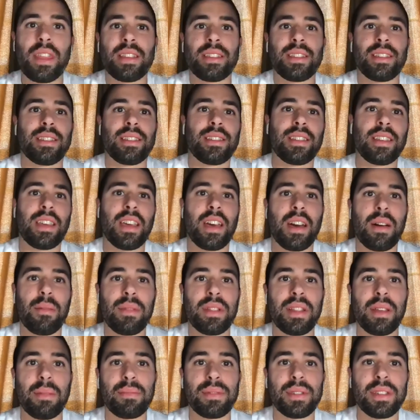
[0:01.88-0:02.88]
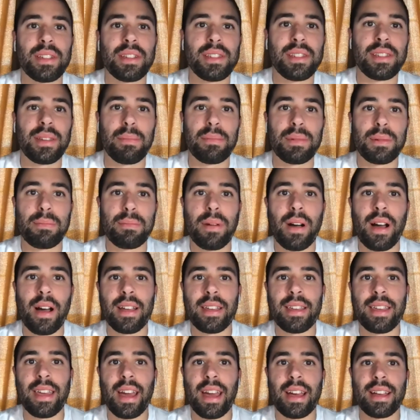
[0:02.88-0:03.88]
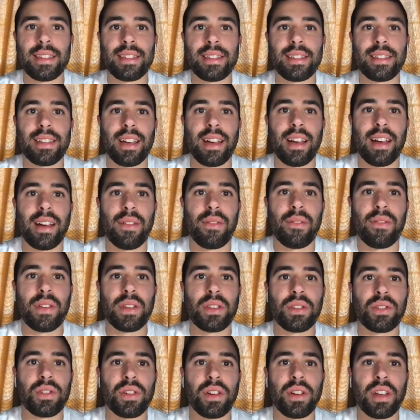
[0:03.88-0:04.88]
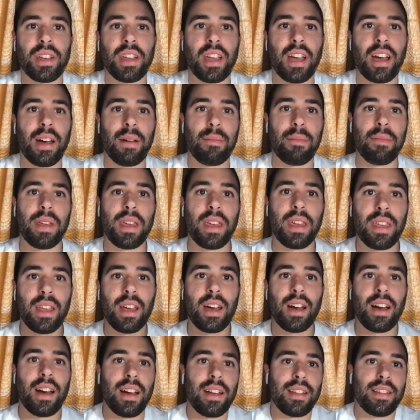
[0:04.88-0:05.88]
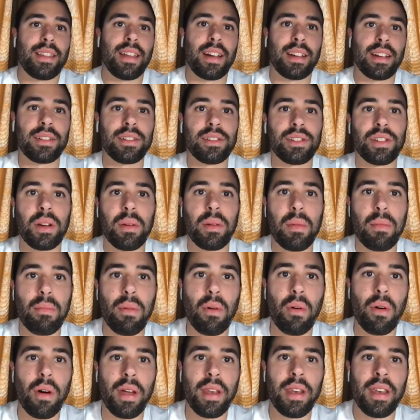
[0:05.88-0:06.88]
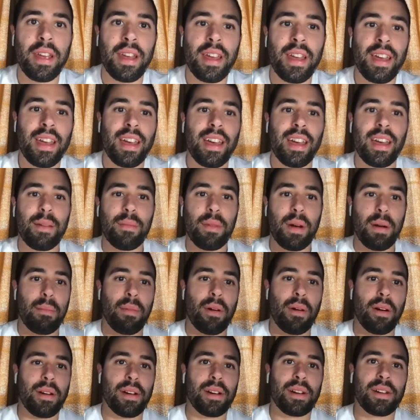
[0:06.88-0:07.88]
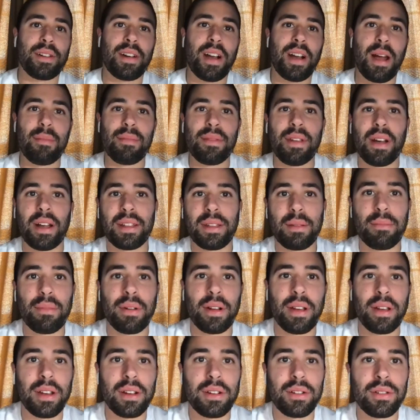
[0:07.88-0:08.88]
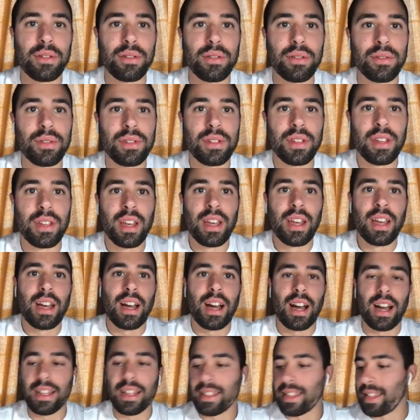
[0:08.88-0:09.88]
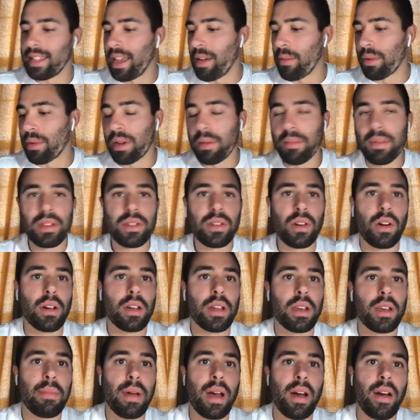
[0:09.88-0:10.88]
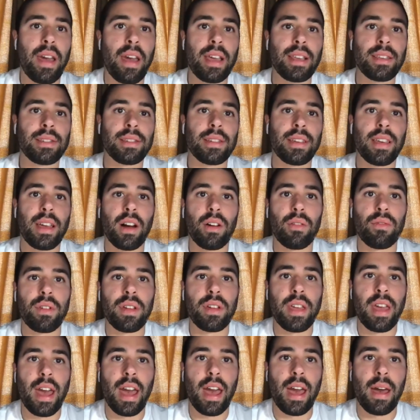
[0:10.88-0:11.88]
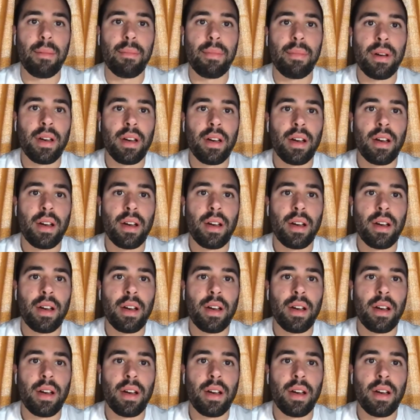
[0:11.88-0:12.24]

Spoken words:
this is the Manips and Sips podcast featuring me, Dr. Jeremy Boyd, and my partner in crime, Dr. Brandon Cruz. Today we're going to be talking about ACL rehab,